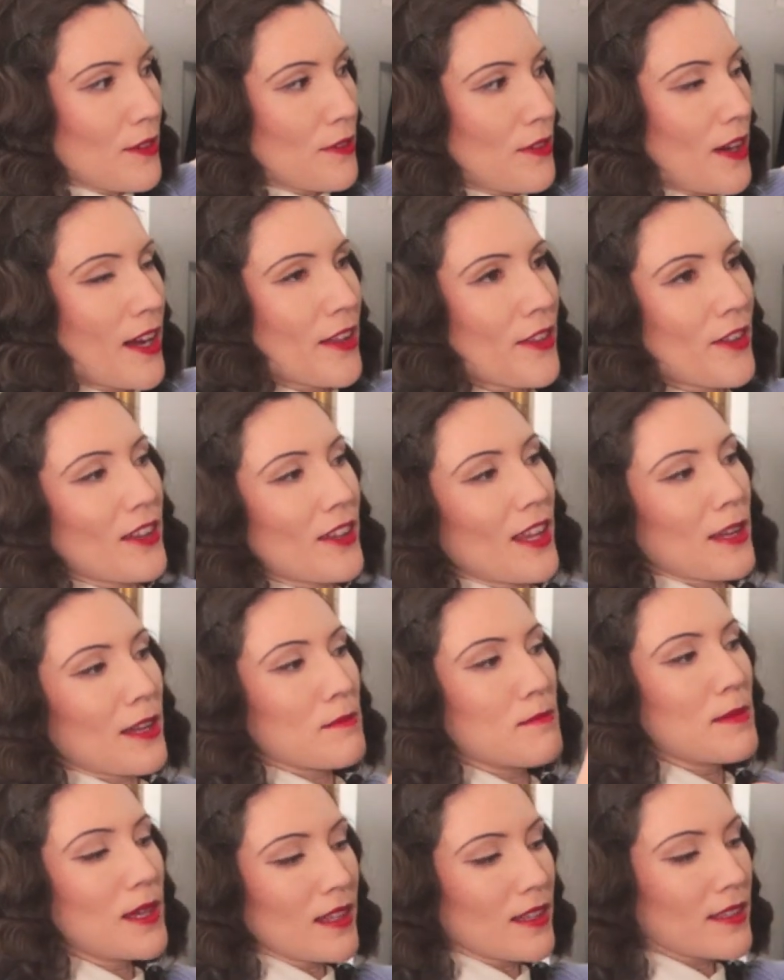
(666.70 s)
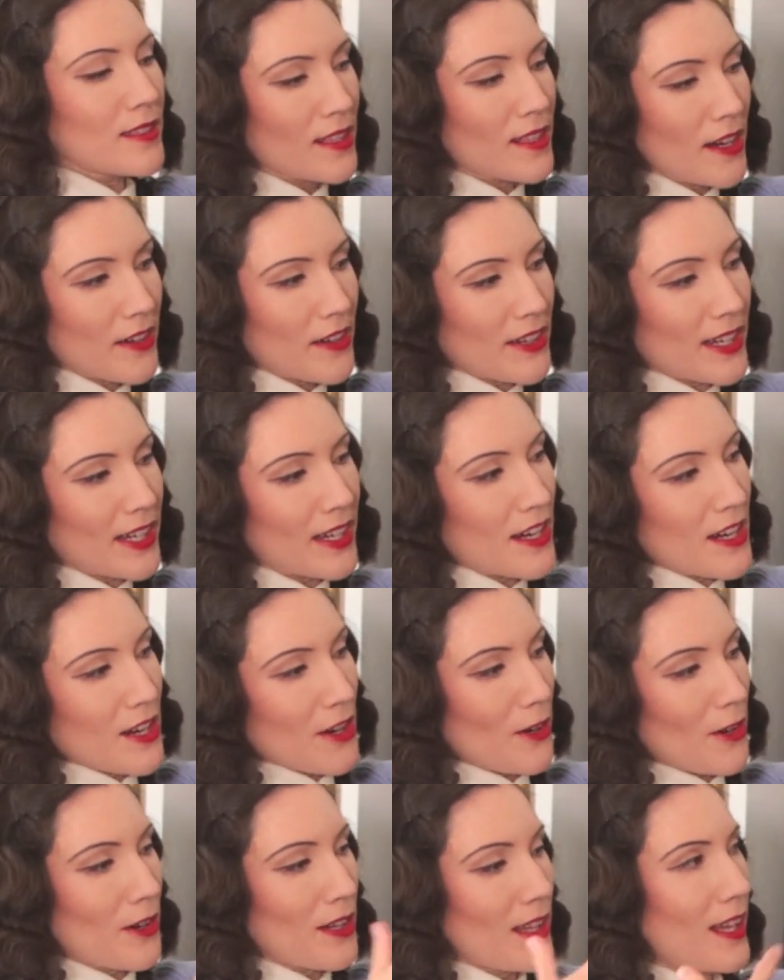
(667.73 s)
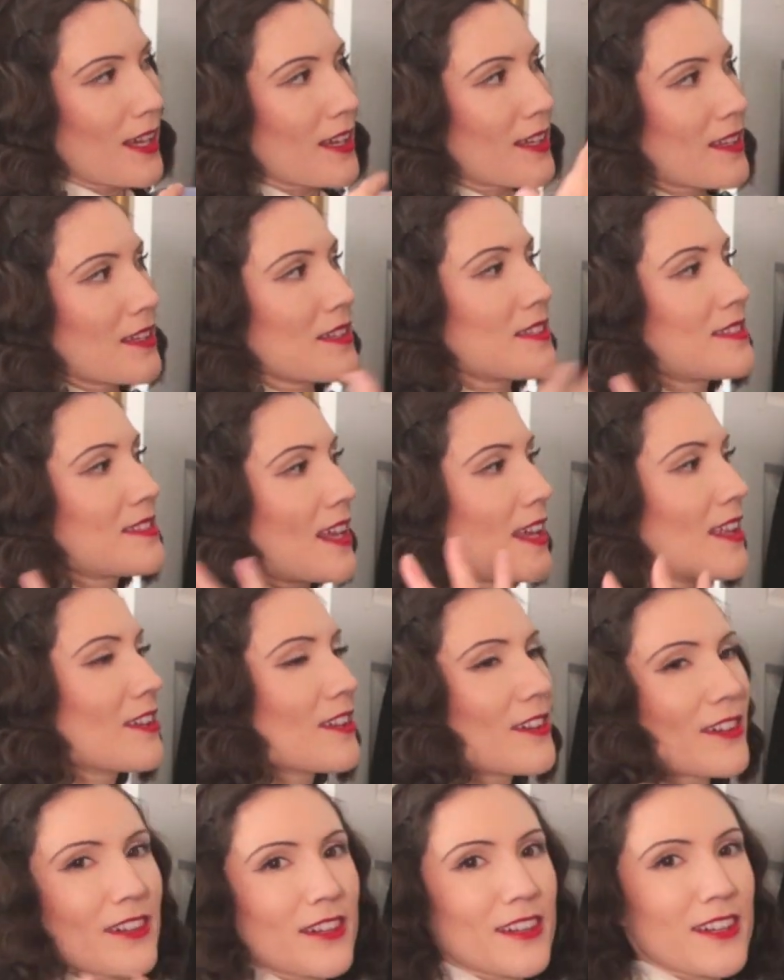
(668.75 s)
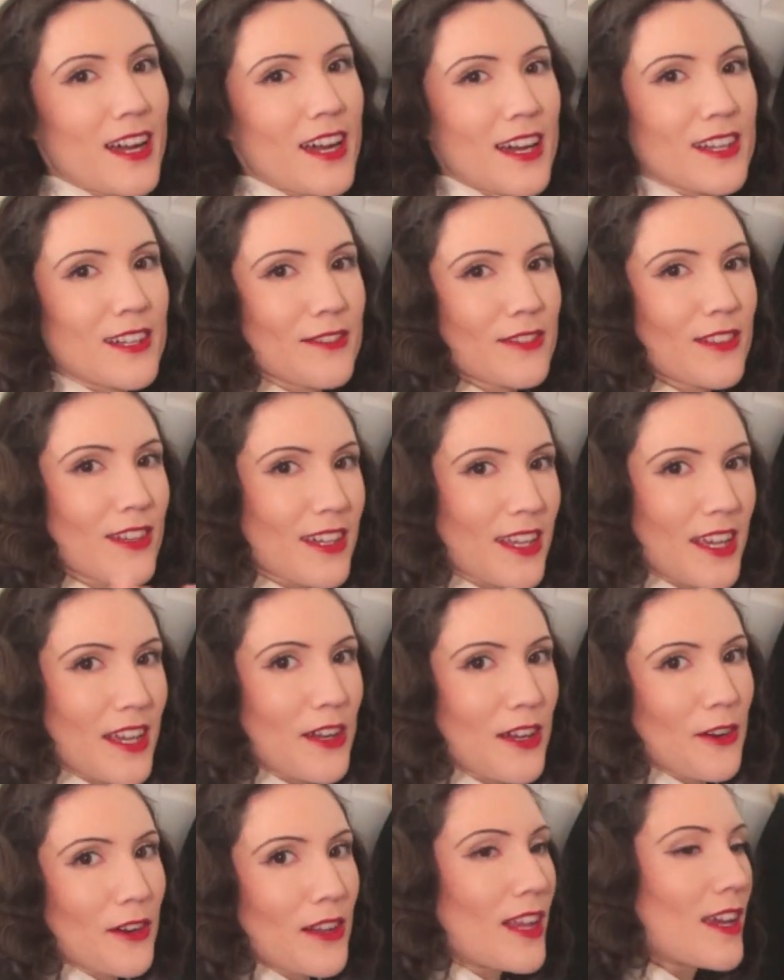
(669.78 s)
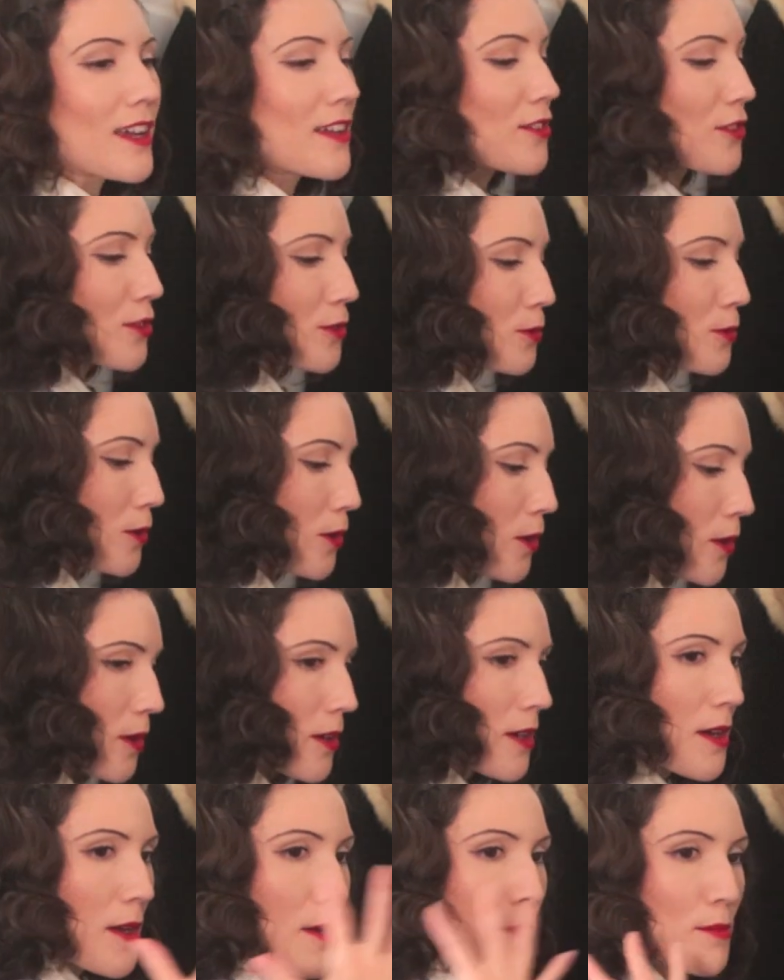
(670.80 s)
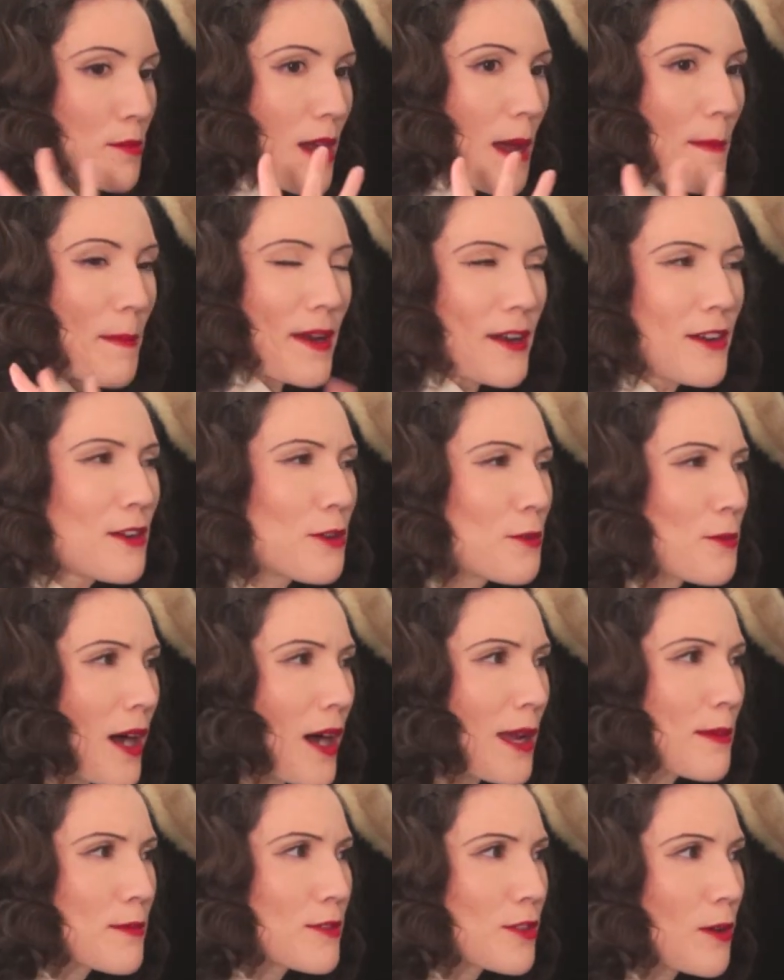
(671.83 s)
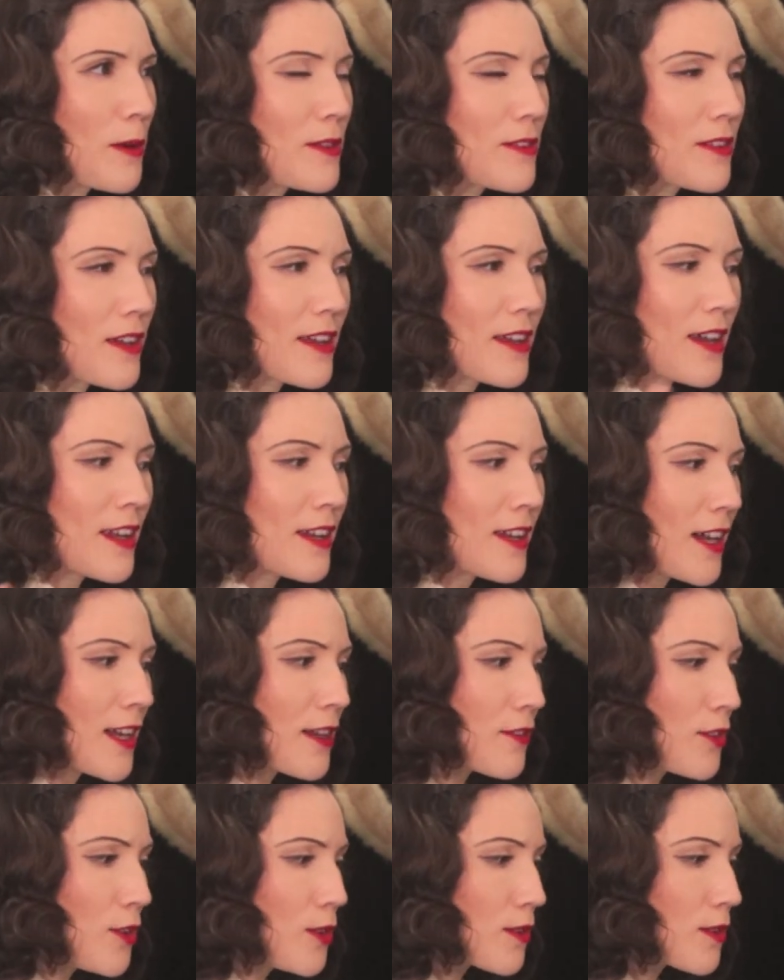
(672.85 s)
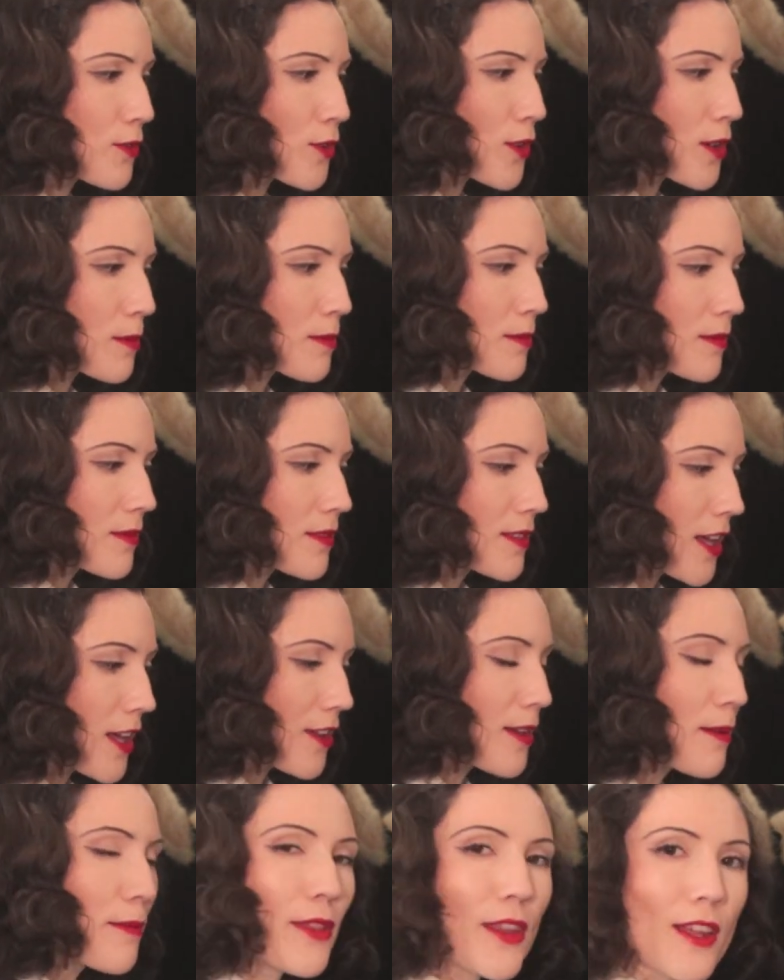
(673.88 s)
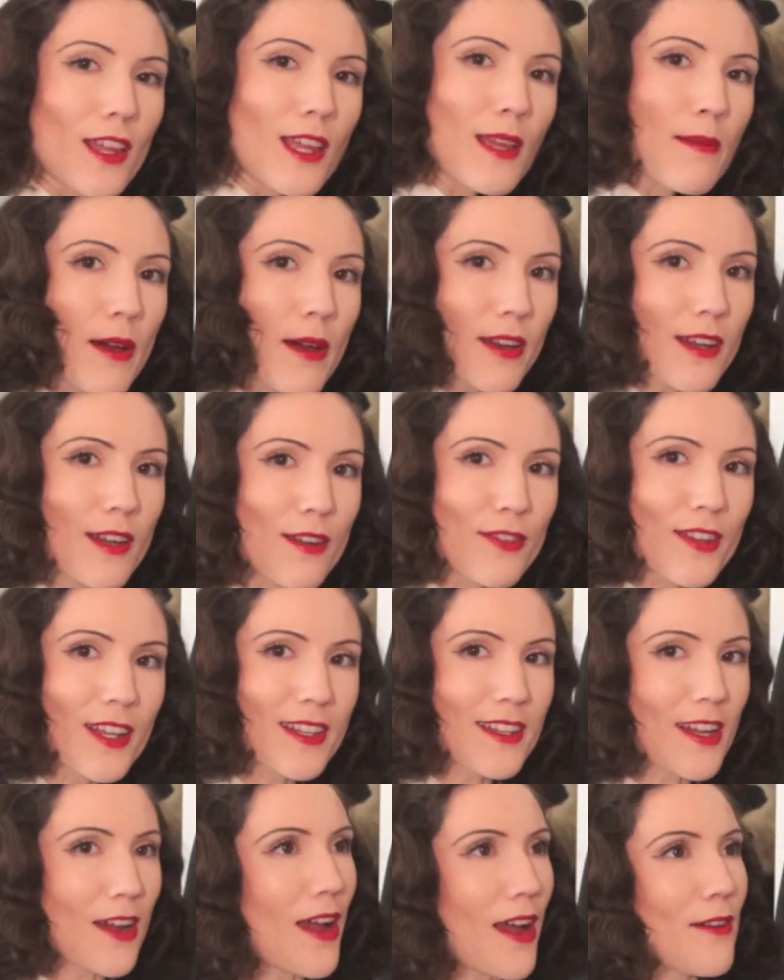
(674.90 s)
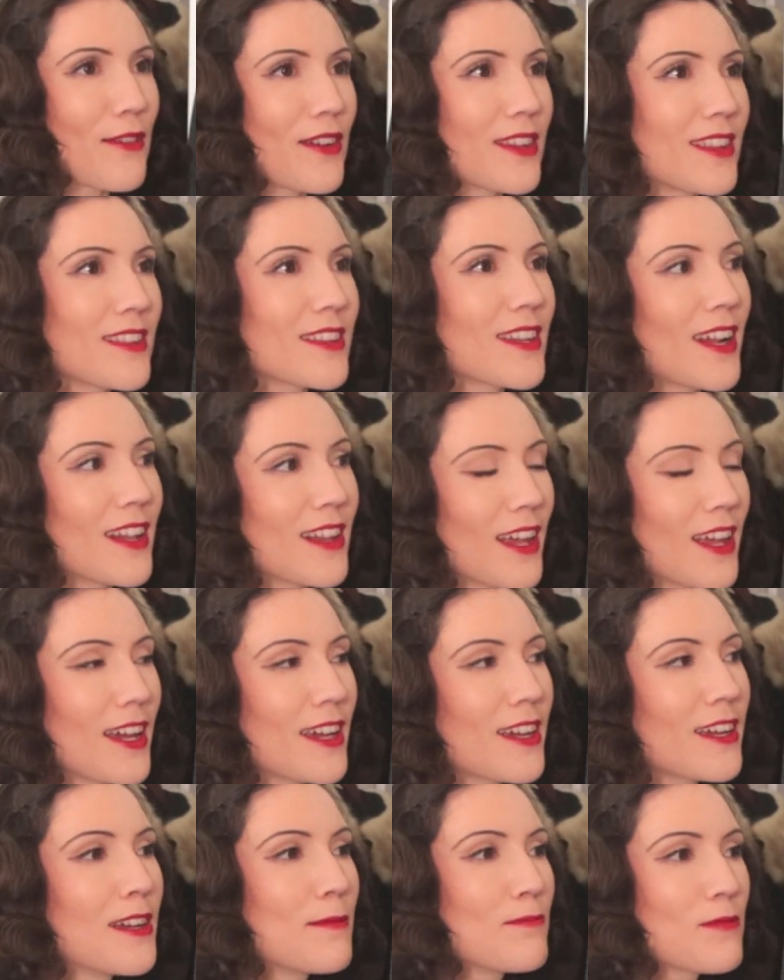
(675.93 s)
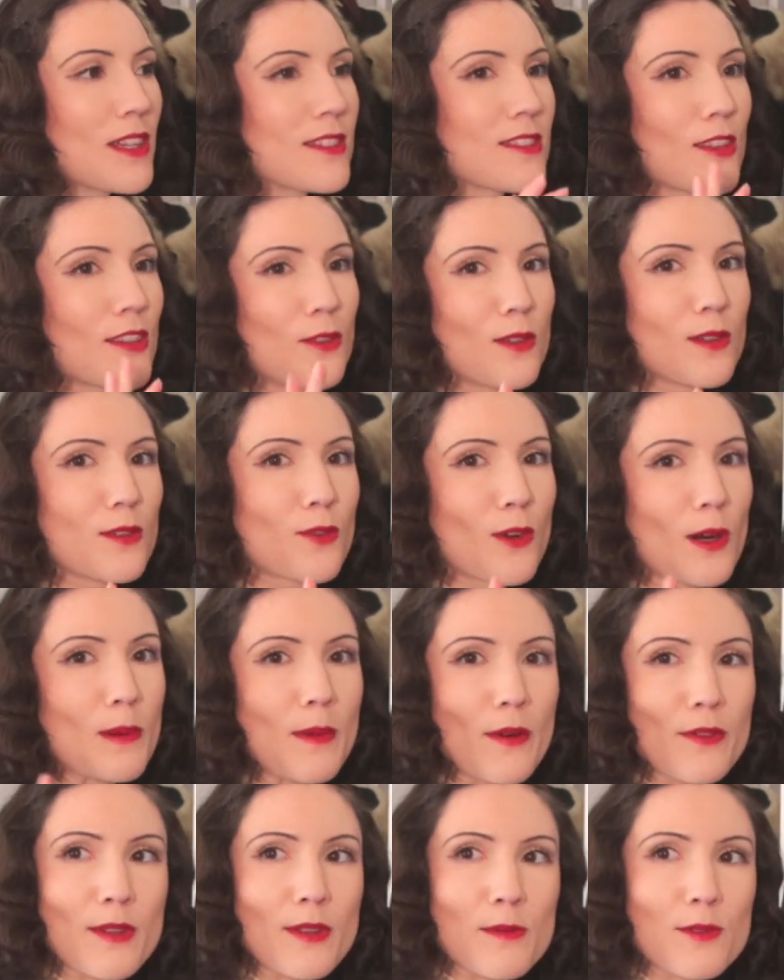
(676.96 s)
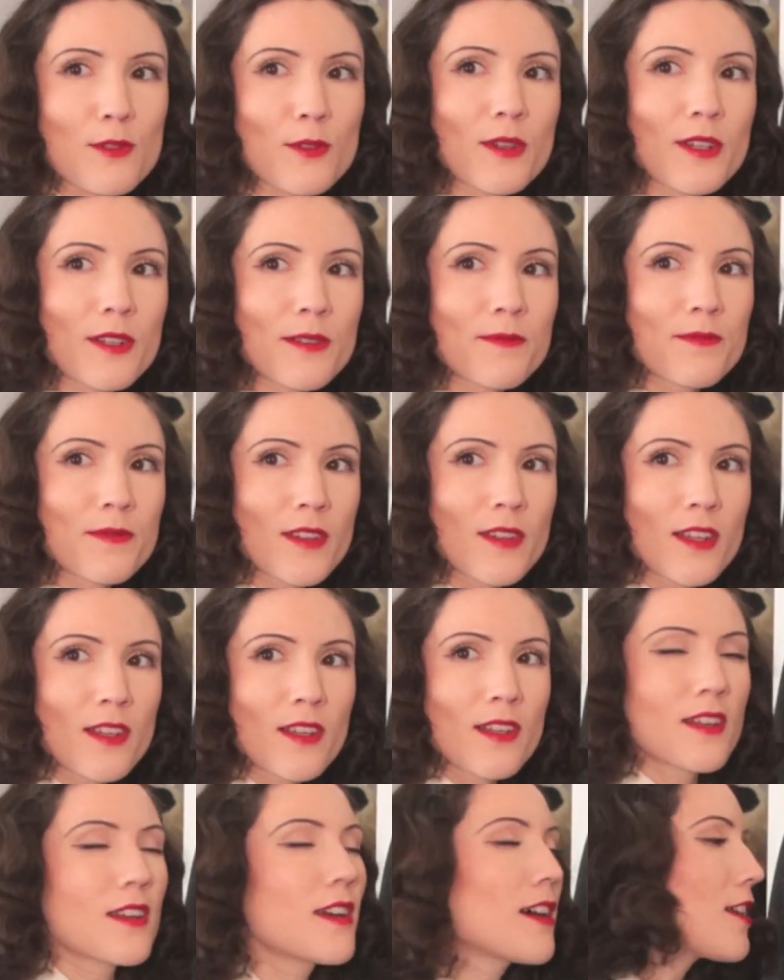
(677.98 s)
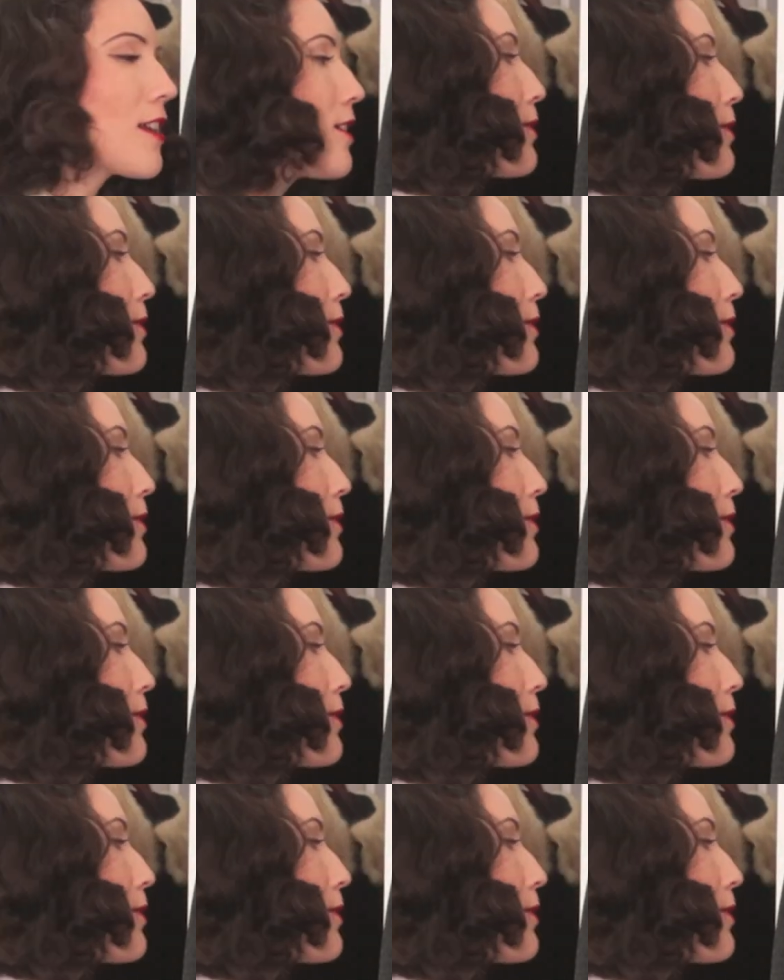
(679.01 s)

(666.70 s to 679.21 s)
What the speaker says: of either like military or like sailor kind of looking or like school prep. I don't know why I'm so into any kind of uniform. Now that I'm thinking about it, I feel like not everything that I like is a uniform of some sort. I don't